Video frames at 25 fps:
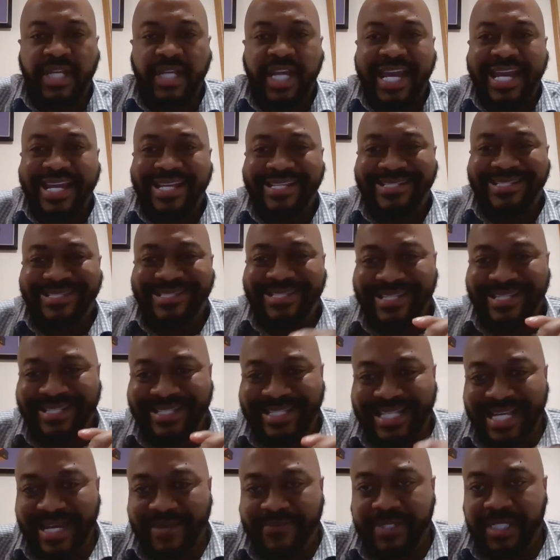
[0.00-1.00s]
is
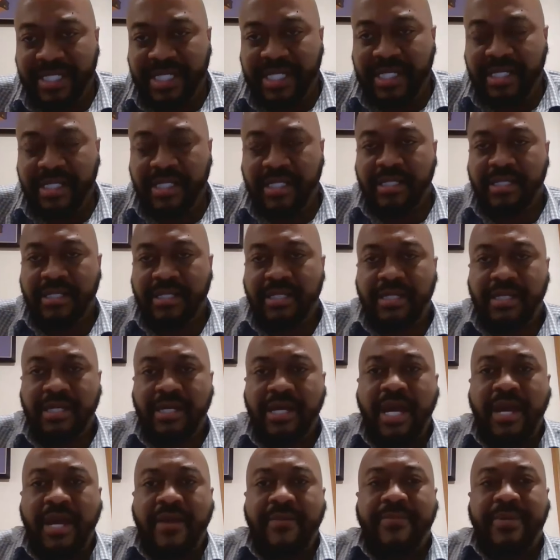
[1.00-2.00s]
deception.
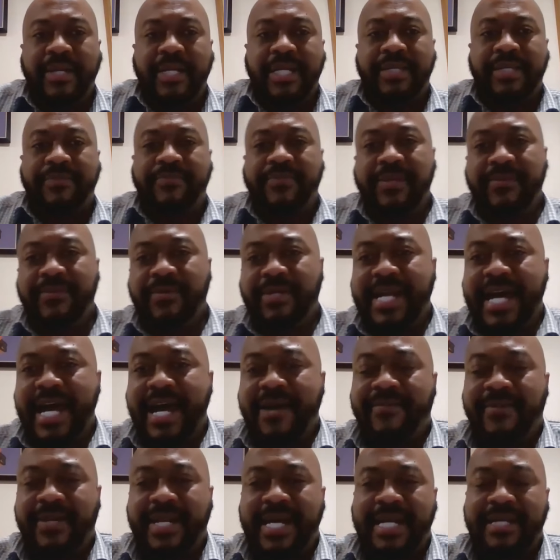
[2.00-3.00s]
Because people that
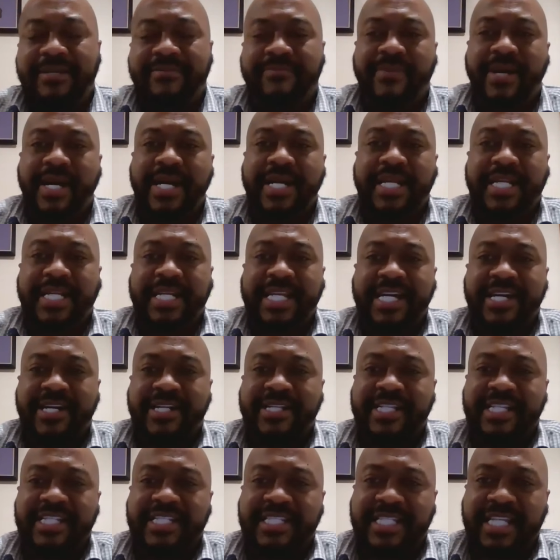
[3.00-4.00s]
have a lot of money, they are
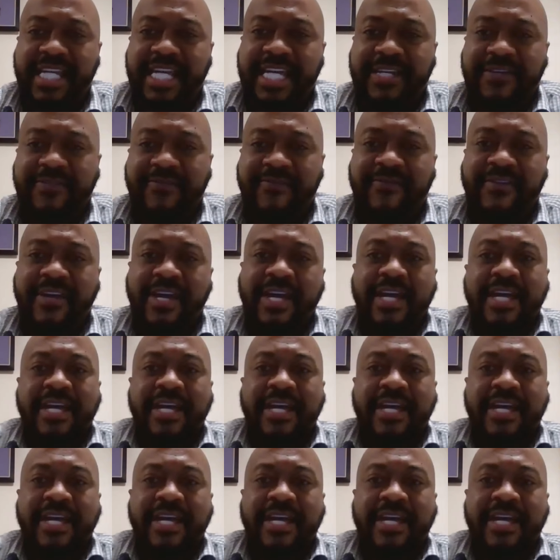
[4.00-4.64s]
deceived